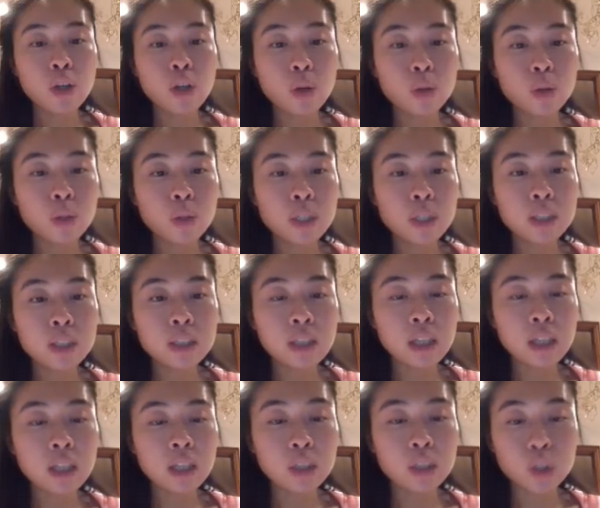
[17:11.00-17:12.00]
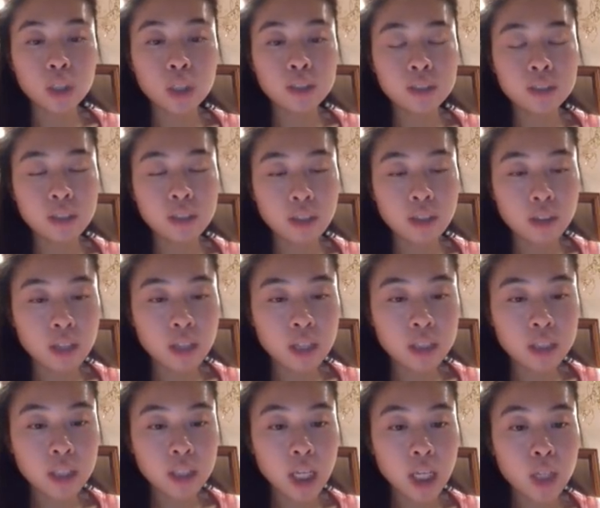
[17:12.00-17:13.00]
you know, you can sell it just like
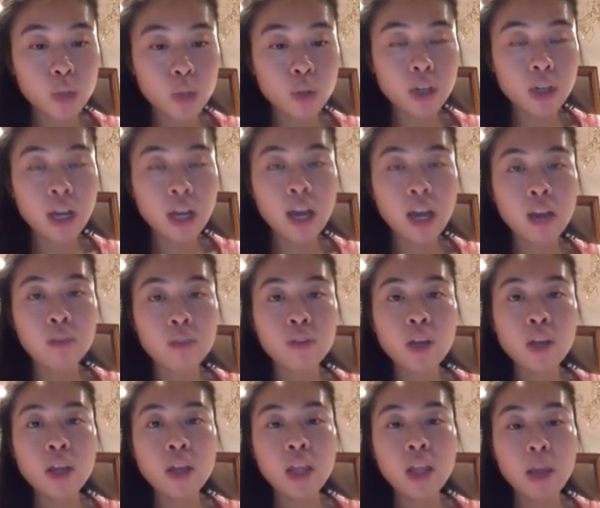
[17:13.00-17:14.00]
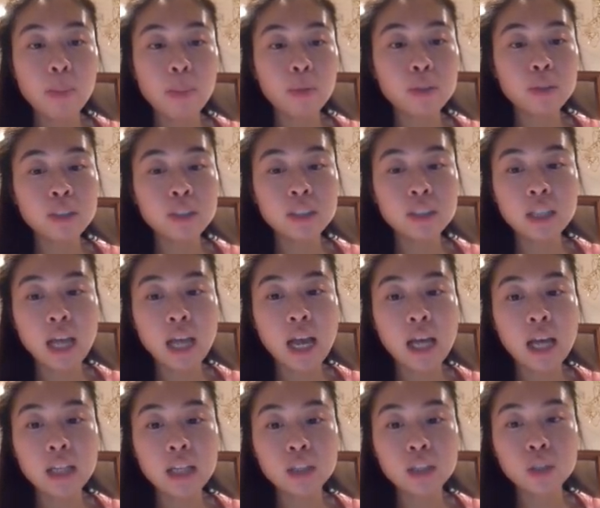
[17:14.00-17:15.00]
this and you can have that person
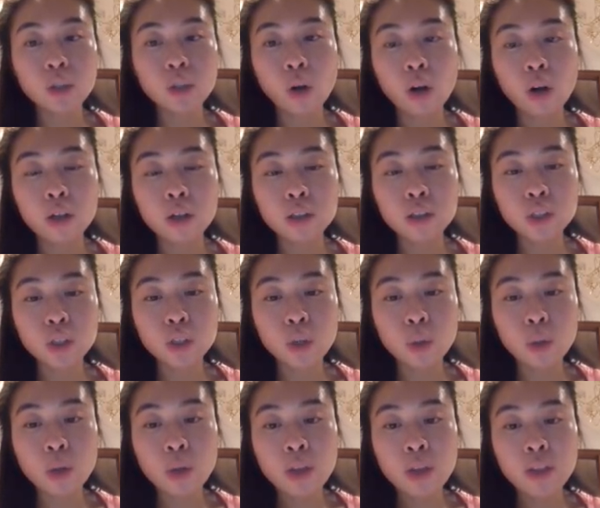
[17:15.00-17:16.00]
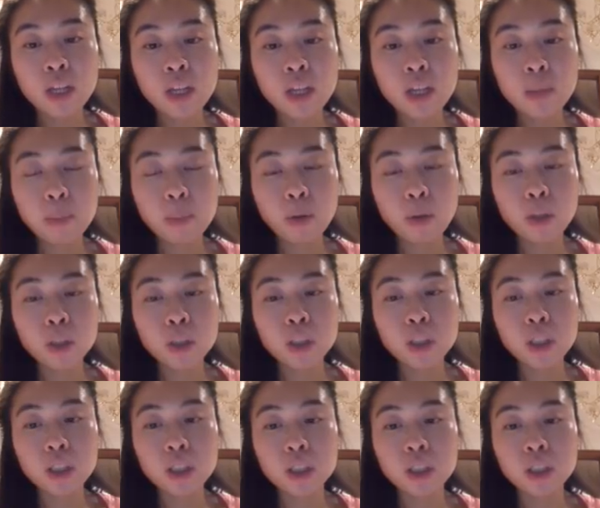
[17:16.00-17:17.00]
add it to cart so they can
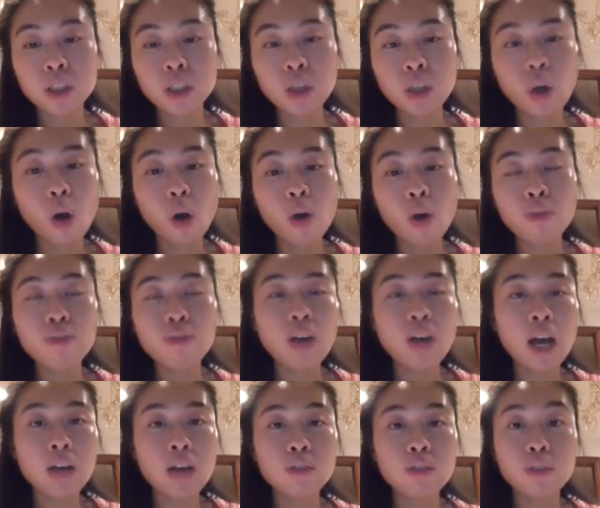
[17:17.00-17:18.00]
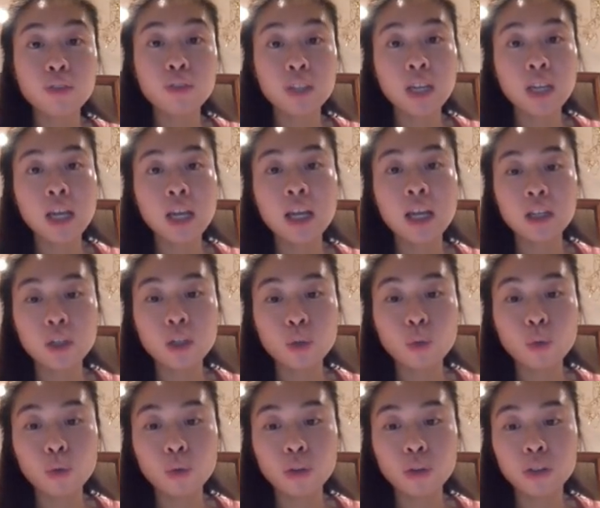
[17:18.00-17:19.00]
purchase all five of the can
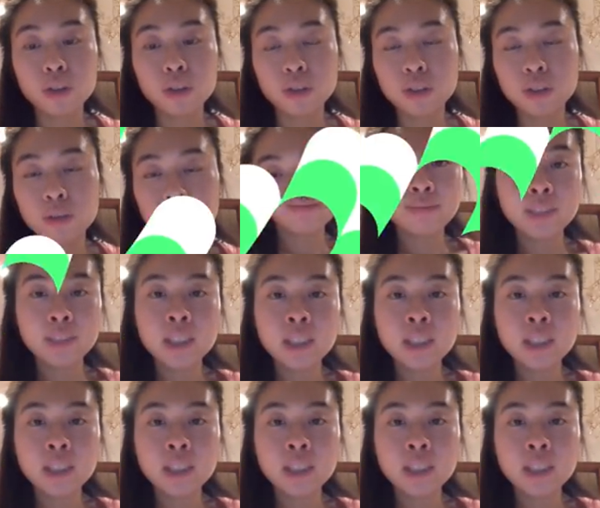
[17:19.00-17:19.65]
coolers.